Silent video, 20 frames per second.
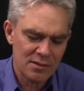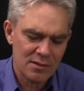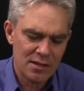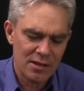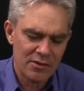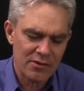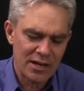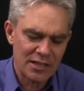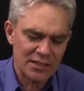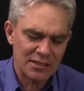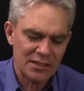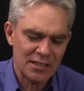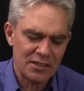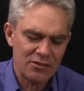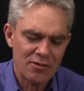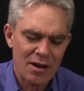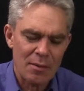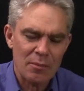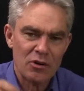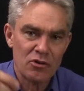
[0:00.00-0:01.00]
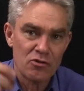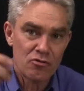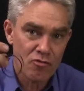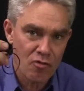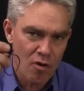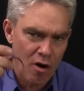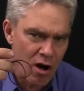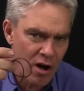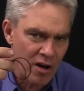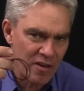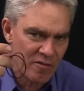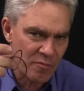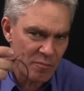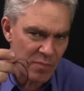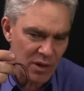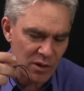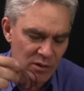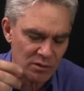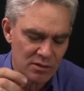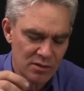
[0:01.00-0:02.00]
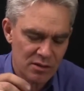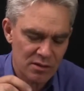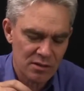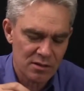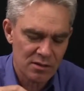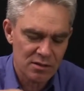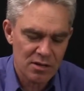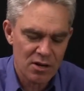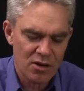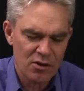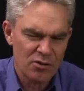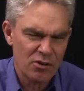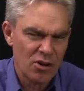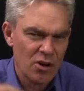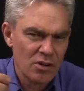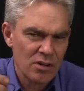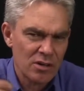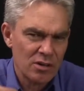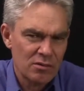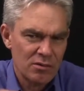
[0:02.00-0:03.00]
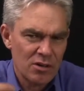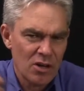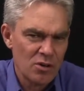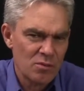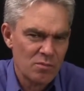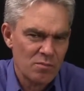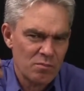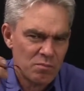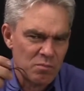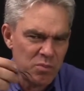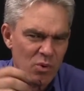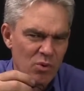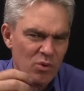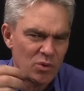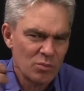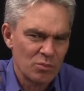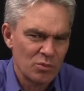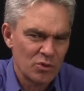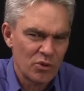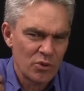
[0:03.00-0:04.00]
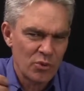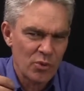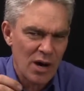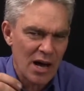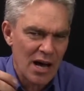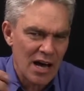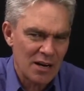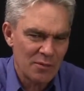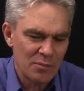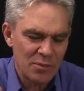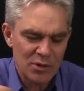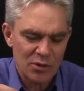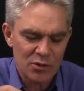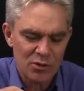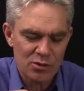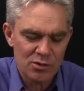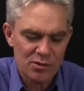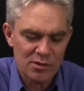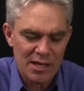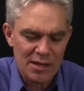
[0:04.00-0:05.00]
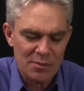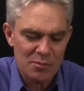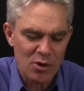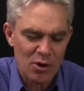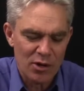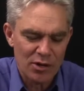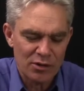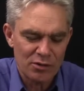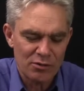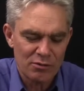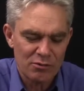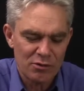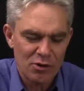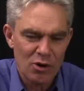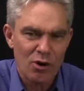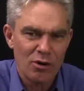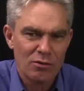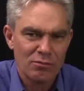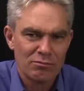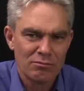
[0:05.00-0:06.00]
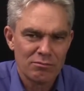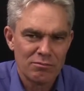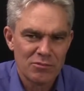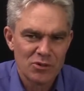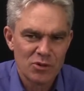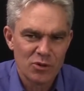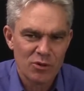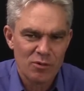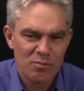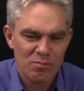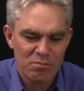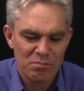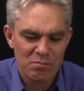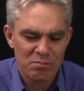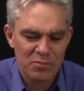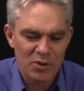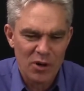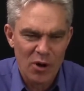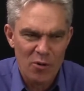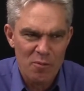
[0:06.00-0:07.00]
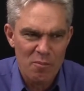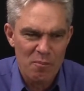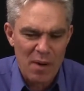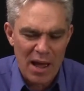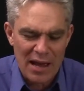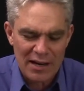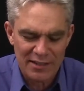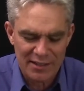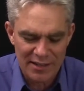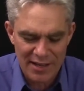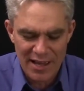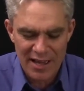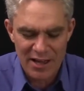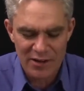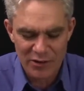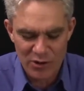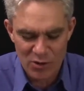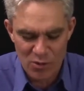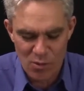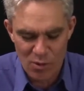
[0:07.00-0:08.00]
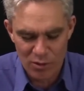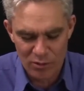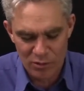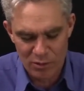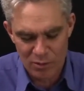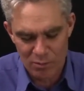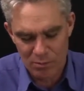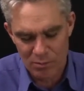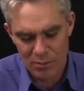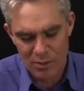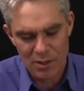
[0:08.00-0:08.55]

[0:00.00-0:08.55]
they're actually rubber drive belts, so don't pull them too hard because they might not sort of go back to how you want them.